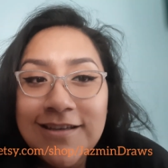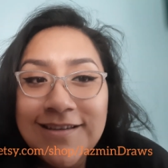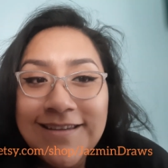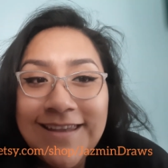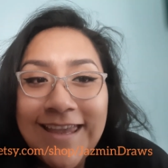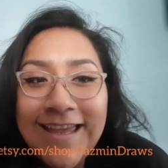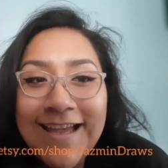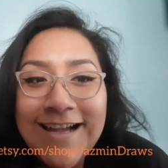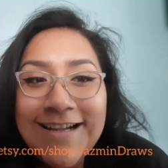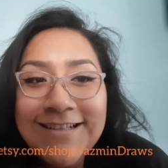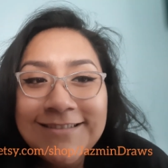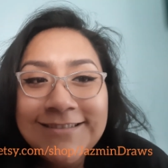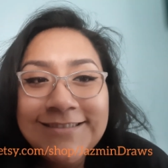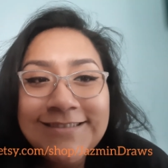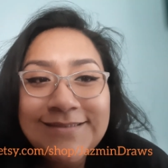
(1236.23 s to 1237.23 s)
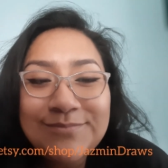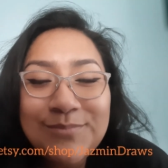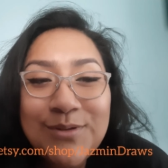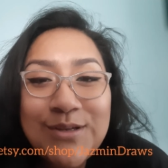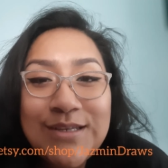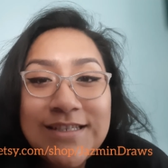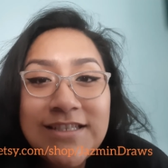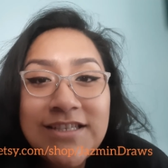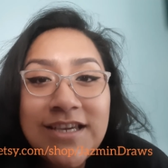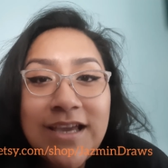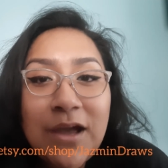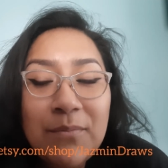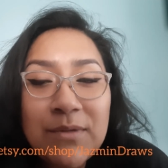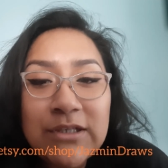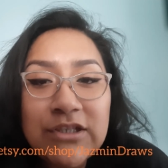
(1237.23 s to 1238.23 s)
Yeah. Please check
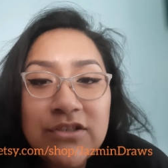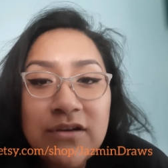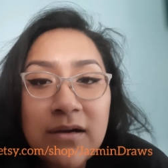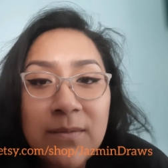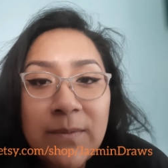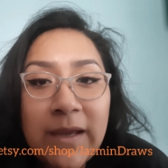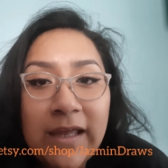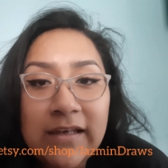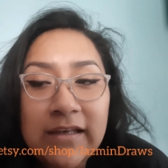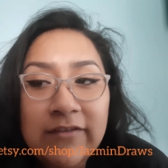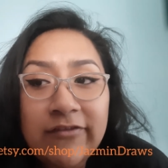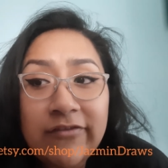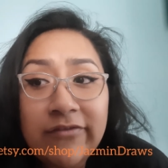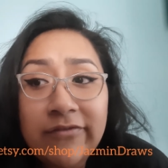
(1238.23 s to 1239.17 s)
out my shop and if